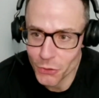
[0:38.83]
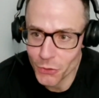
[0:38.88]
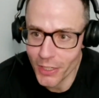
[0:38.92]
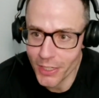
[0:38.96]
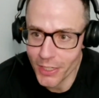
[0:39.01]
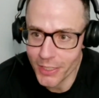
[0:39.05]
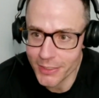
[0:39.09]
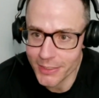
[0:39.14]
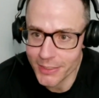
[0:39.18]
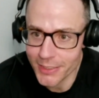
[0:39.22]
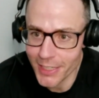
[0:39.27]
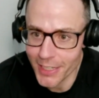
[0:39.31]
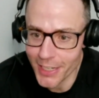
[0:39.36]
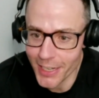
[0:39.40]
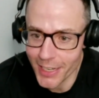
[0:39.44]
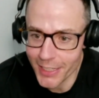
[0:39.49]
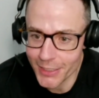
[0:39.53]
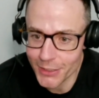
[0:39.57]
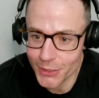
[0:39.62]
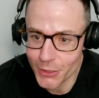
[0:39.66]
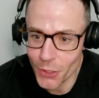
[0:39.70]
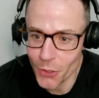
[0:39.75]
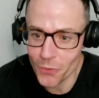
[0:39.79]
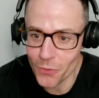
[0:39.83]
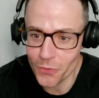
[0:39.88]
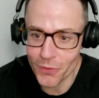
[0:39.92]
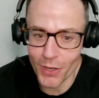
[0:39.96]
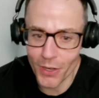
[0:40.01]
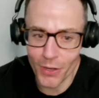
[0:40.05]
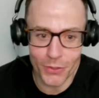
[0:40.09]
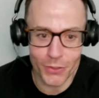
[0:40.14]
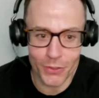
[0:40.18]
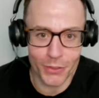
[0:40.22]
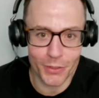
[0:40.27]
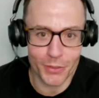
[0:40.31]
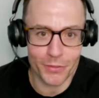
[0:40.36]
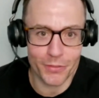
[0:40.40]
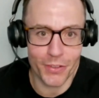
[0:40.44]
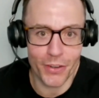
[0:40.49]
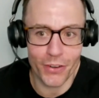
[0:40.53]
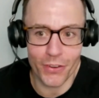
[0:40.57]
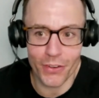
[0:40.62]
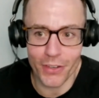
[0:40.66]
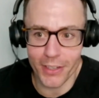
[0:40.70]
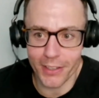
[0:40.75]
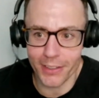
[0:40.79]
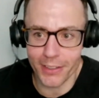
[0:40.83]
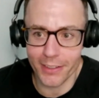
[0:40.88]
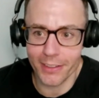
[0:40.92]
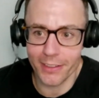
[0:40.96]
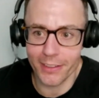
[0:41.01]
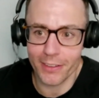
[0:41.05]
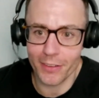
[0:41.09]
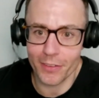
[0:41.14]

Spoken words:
has co-founded a very